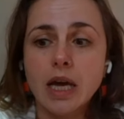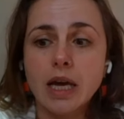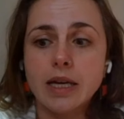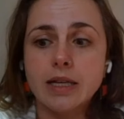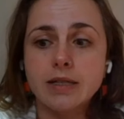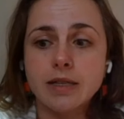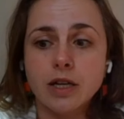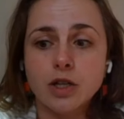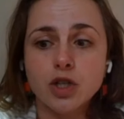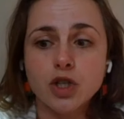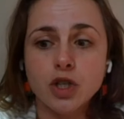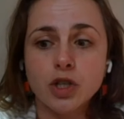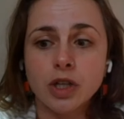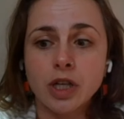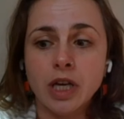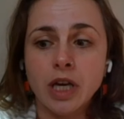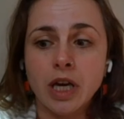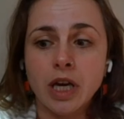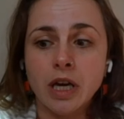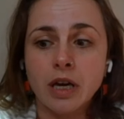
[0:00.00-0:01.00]

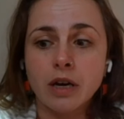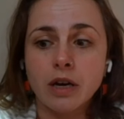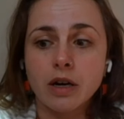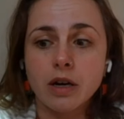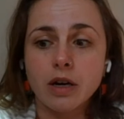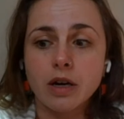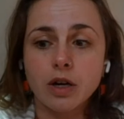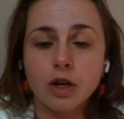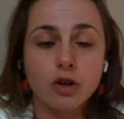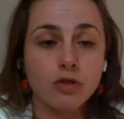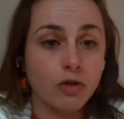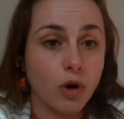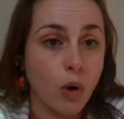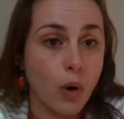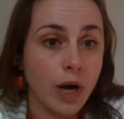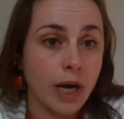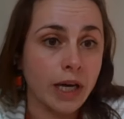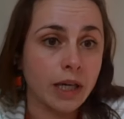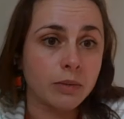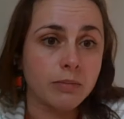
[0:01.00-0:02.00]
essentially
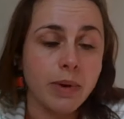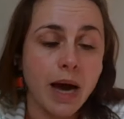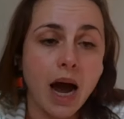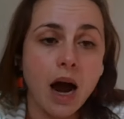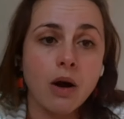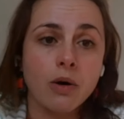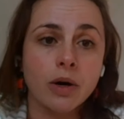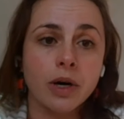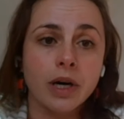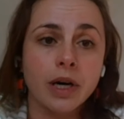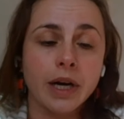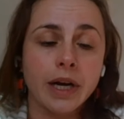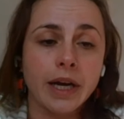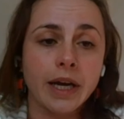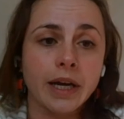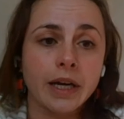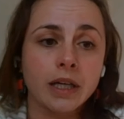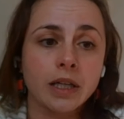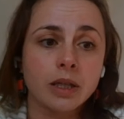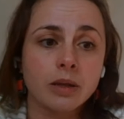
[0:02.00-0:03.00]
growing in power
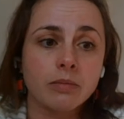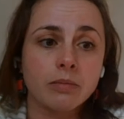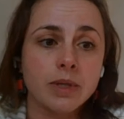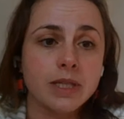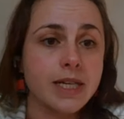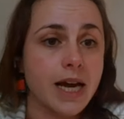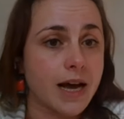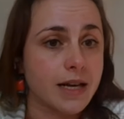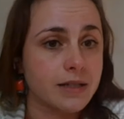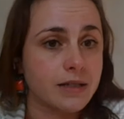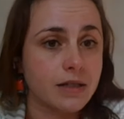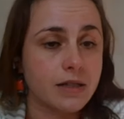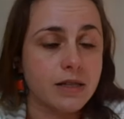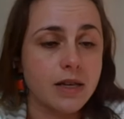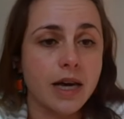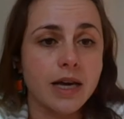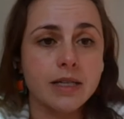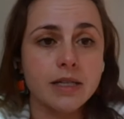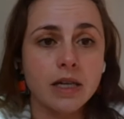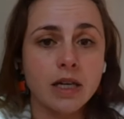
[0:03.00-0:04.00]
and
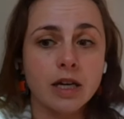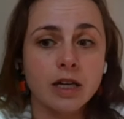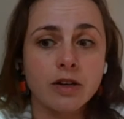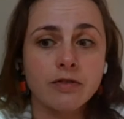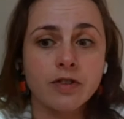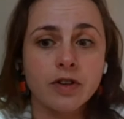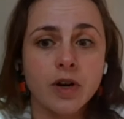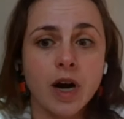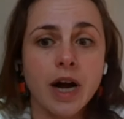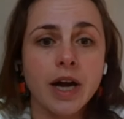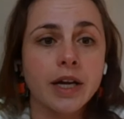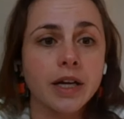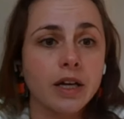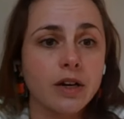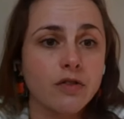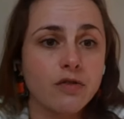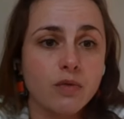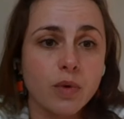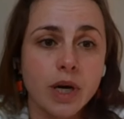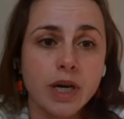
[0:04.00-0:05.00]
metastasizing in a variety
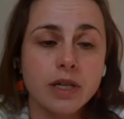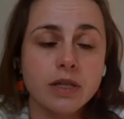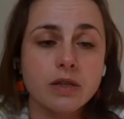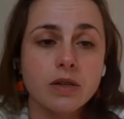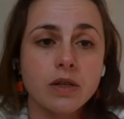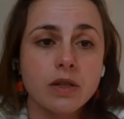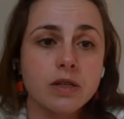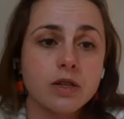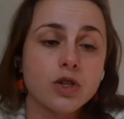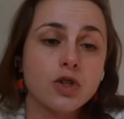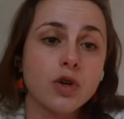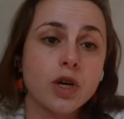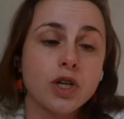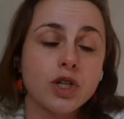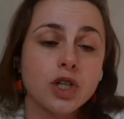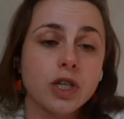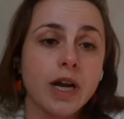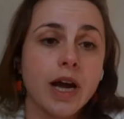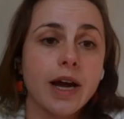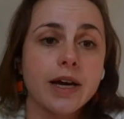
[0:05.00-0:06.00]
of ways. So the
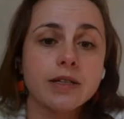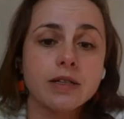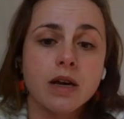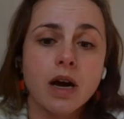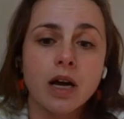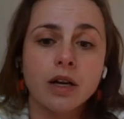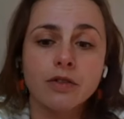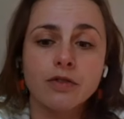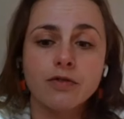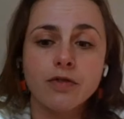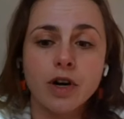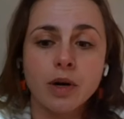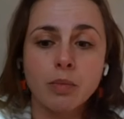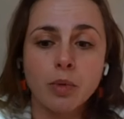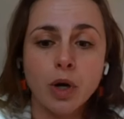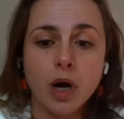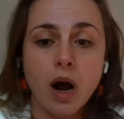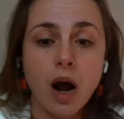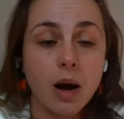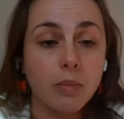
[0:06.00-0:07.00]
situation has gotten far
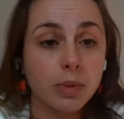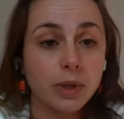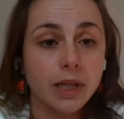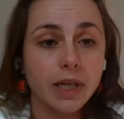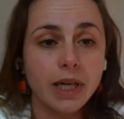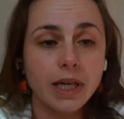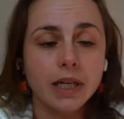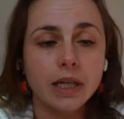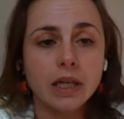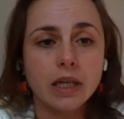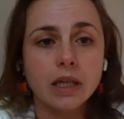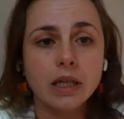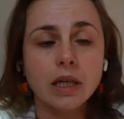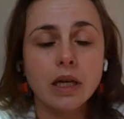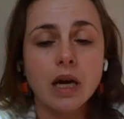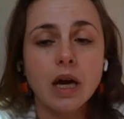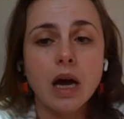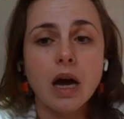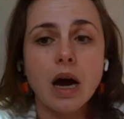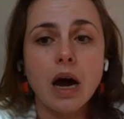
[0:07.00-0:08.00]
more complicated
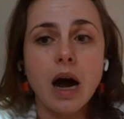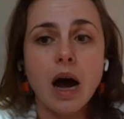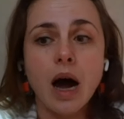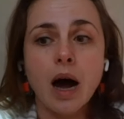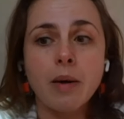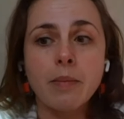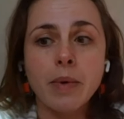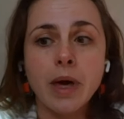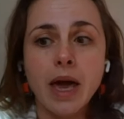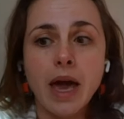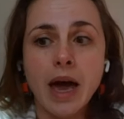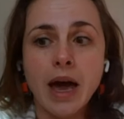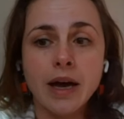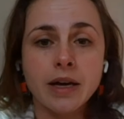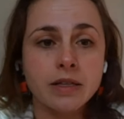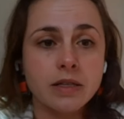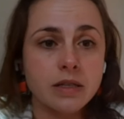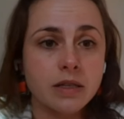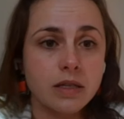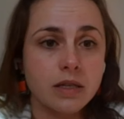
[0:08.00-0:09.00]

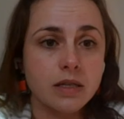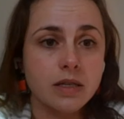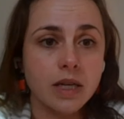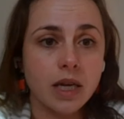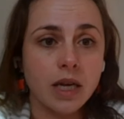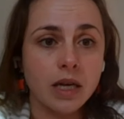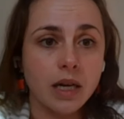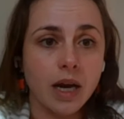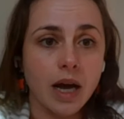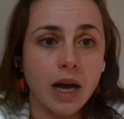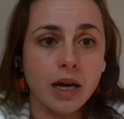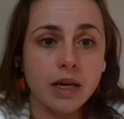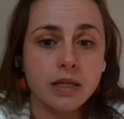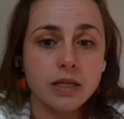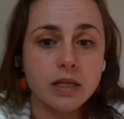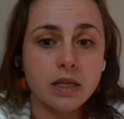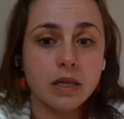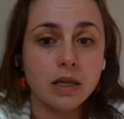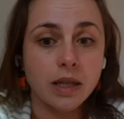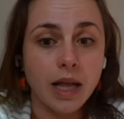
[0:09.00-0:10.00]
as the state
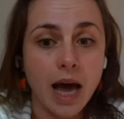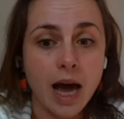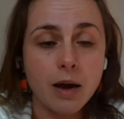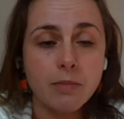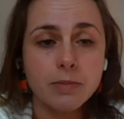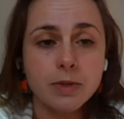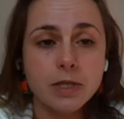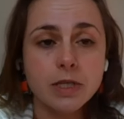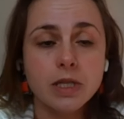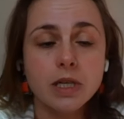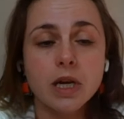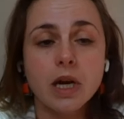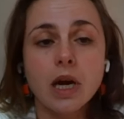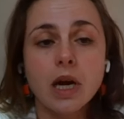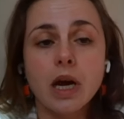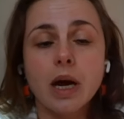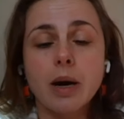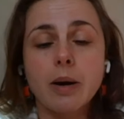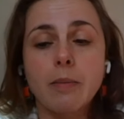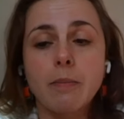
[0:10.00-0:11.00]
has collapsed.
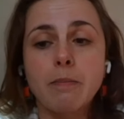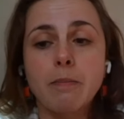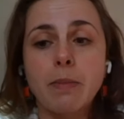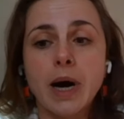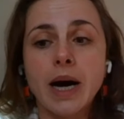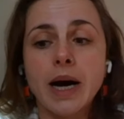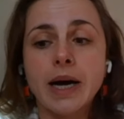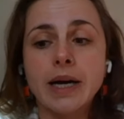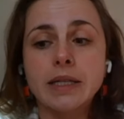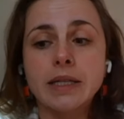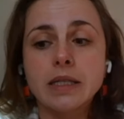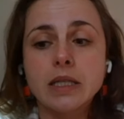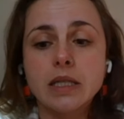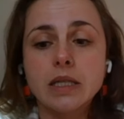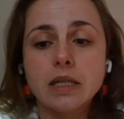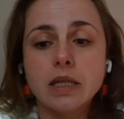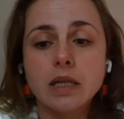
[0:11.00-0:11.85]
But